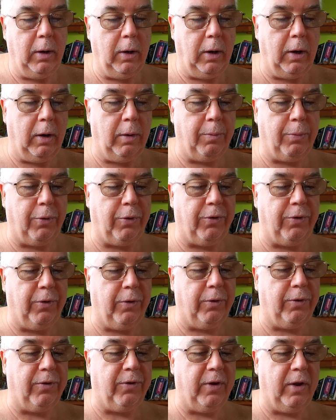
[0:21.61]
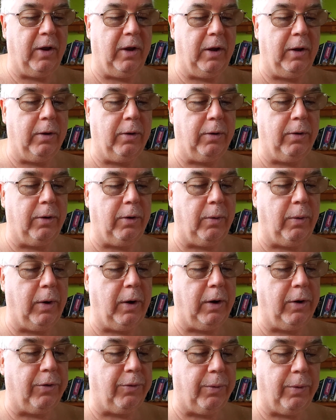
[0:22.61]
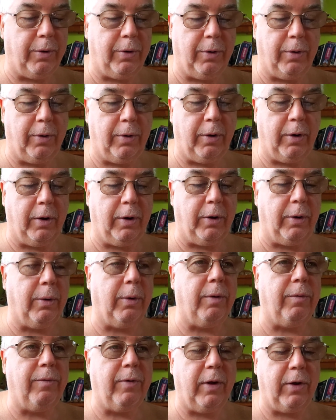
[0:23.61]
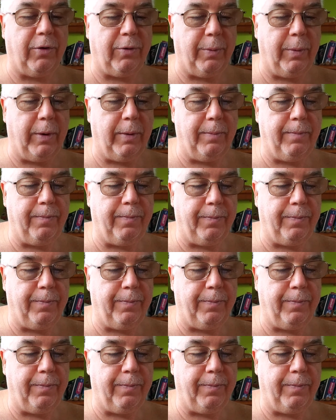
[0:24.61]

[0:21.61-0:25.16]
in pursuits that yield the greatest return on your investment,